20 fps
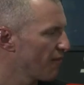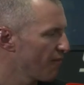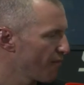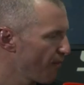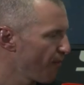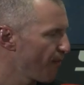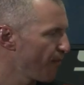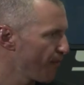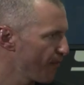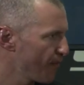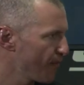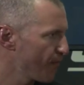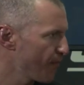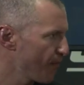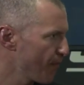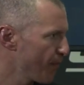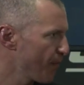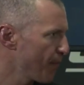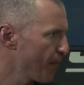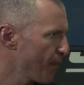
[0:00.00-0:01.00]

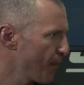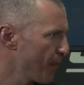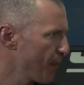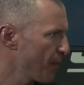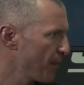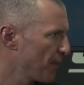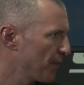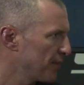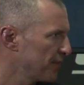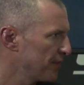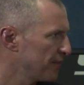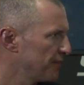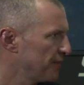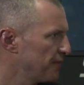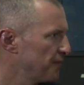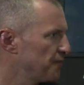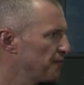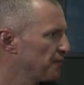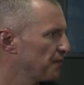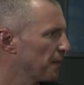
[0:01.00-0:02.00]

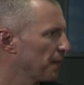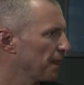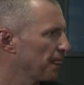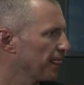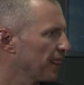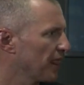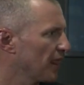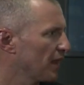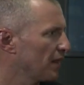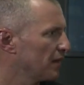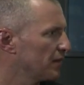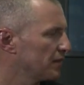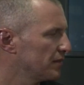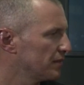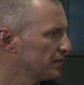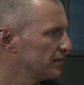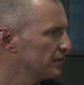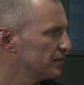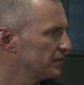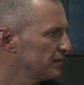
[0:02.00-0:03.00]

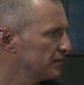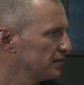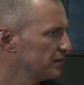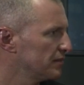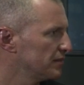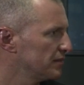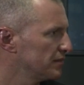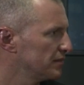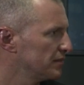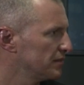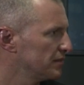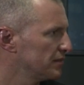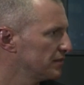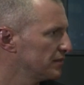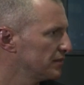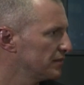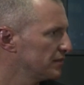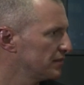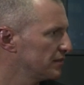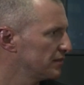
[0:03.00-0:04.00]

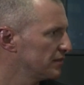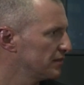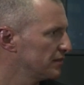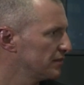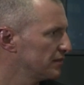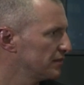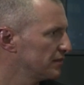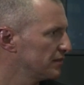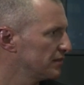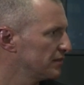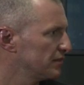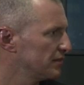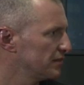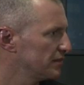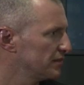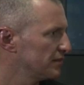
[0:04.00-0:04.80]
This person isn't speaking.